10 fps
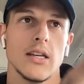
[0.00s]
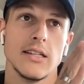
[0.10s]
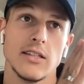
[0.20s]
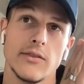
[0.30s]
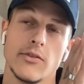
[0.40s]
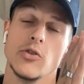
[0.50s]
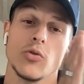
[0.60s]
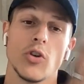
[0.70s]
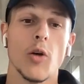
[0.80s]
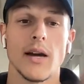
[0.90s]
is if
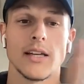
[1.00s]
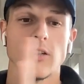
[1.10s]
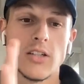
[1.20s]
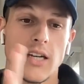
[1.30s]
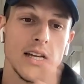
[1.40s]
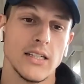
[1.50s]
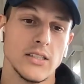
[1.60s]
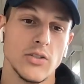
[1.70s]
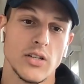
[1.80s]
you go back and look at it,